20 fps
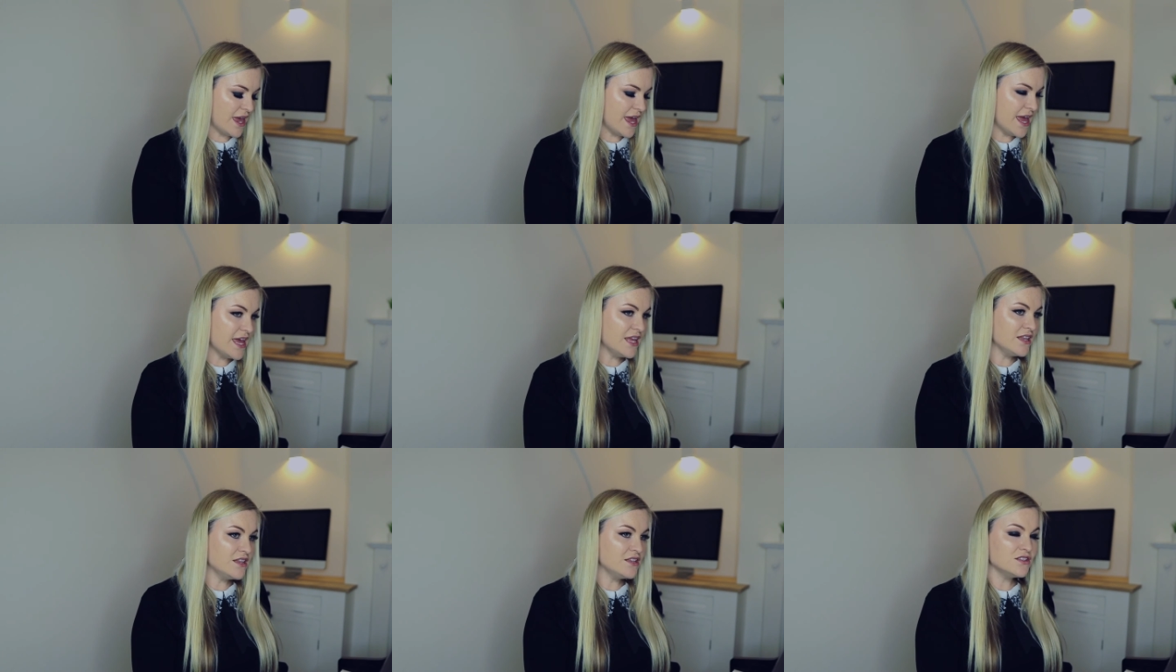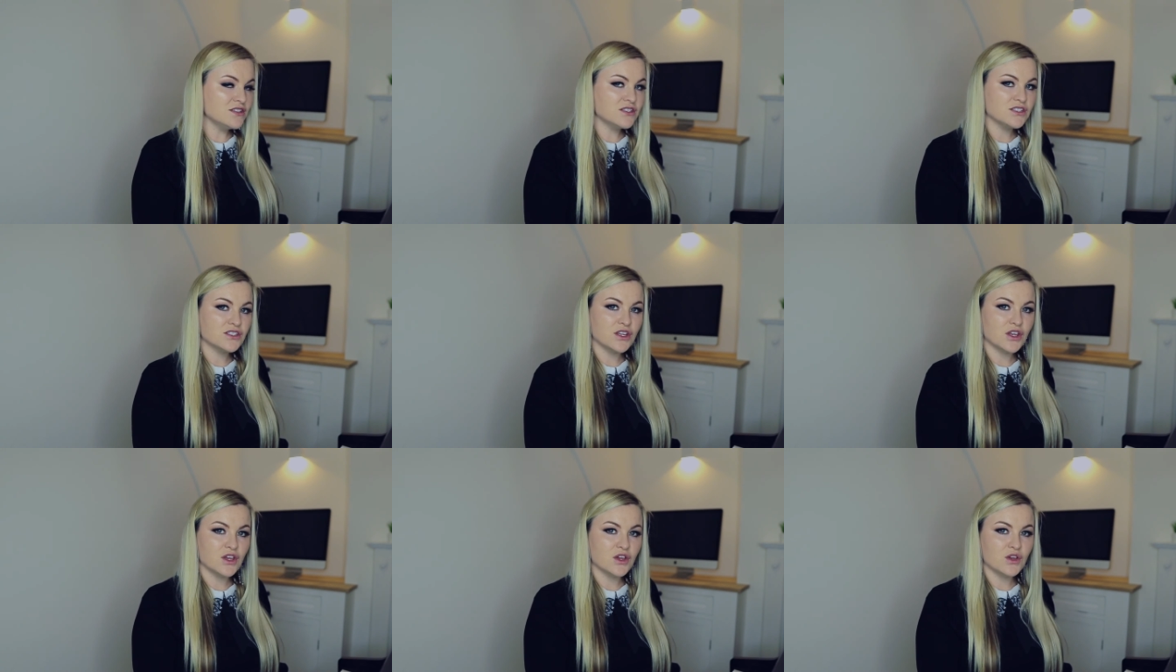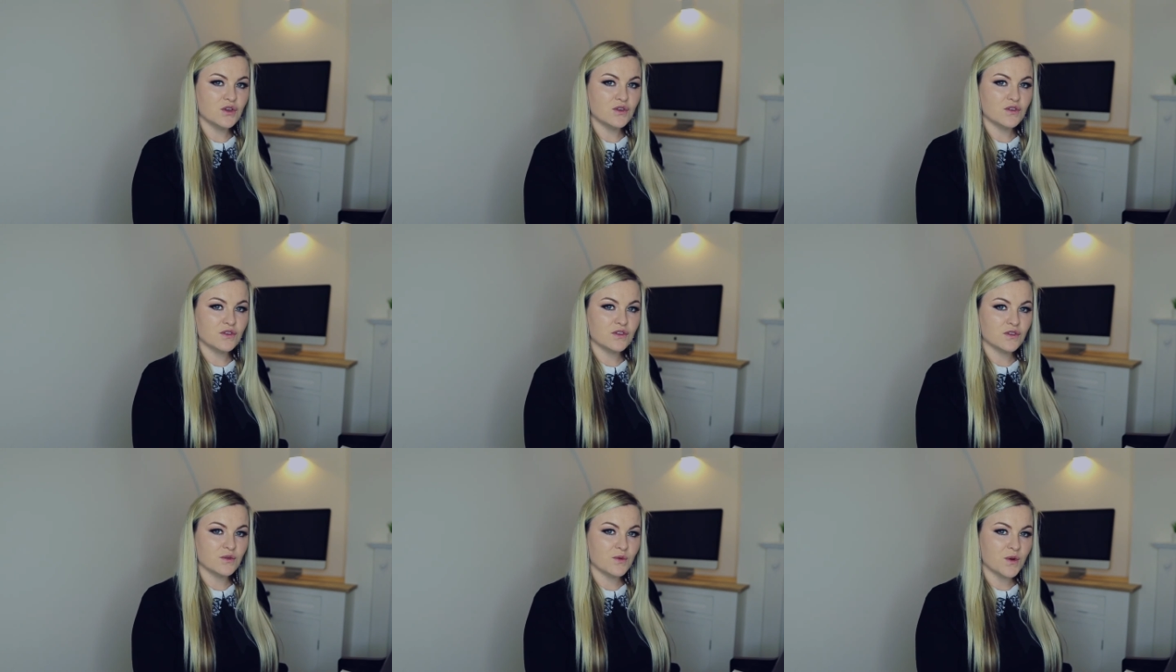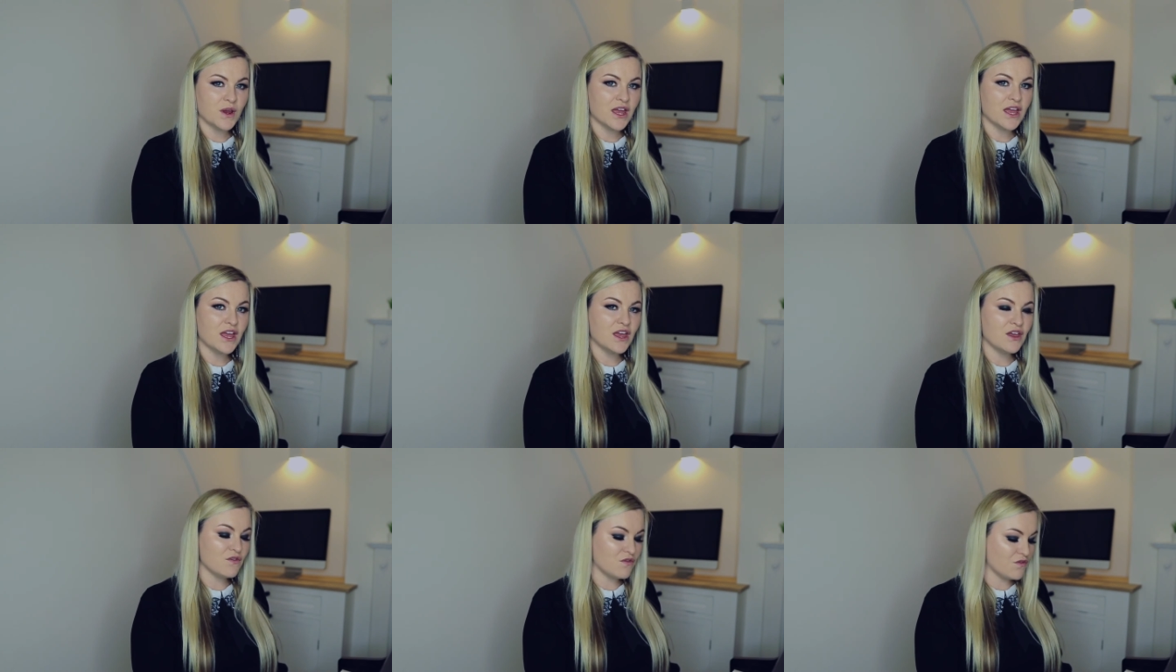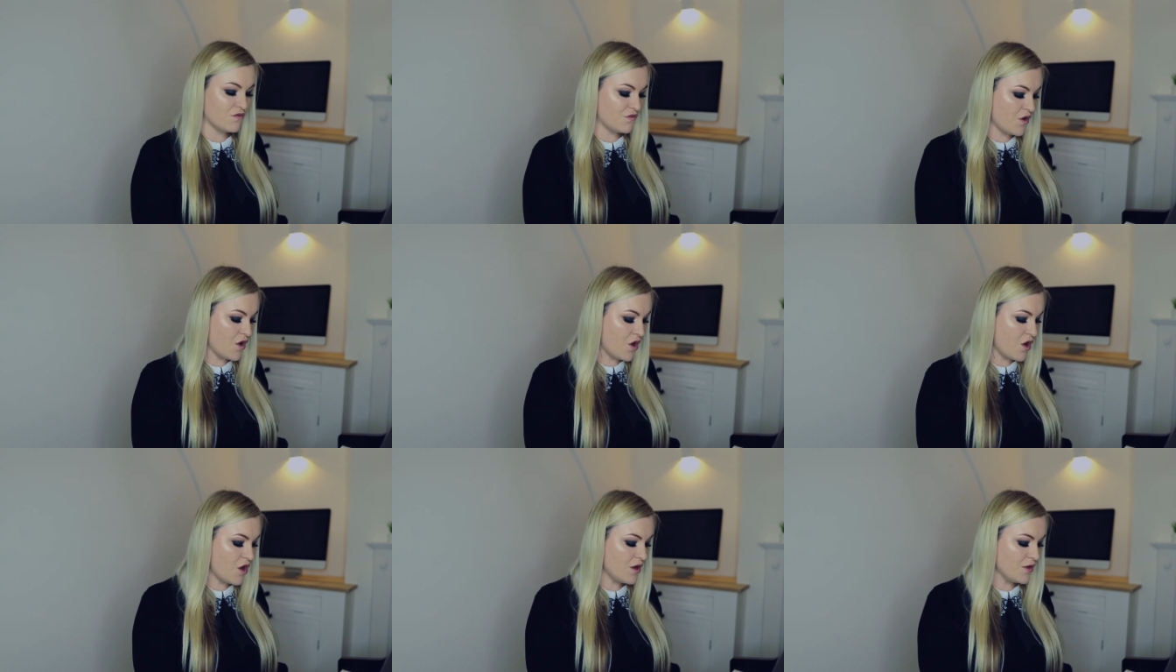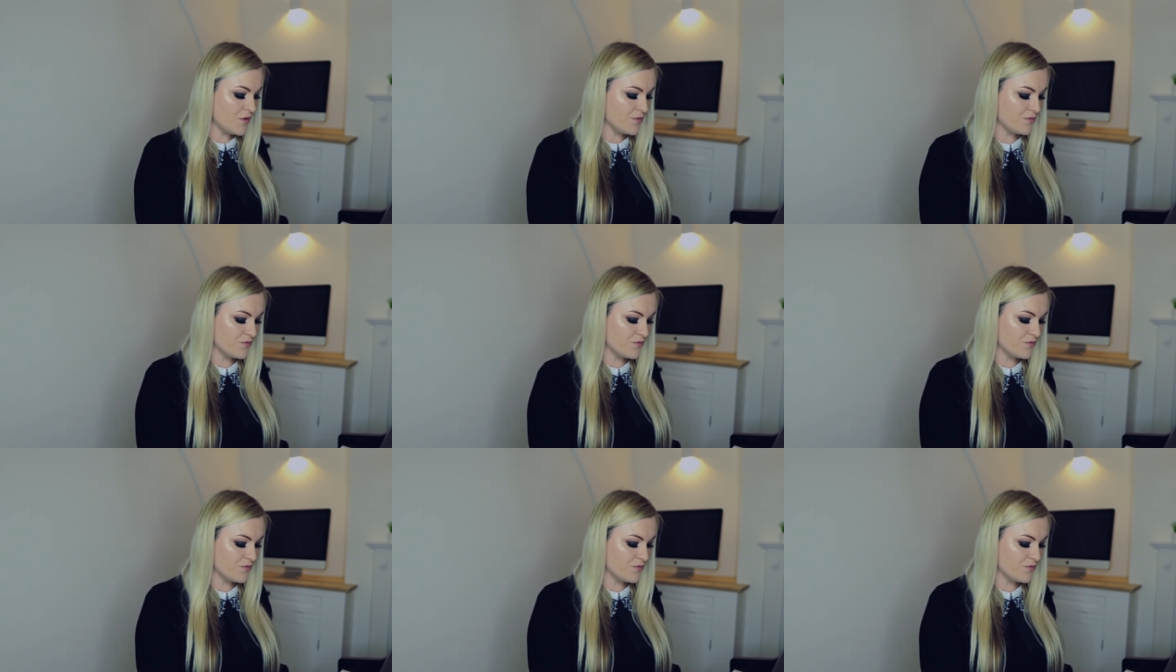in, 2, 3, 4.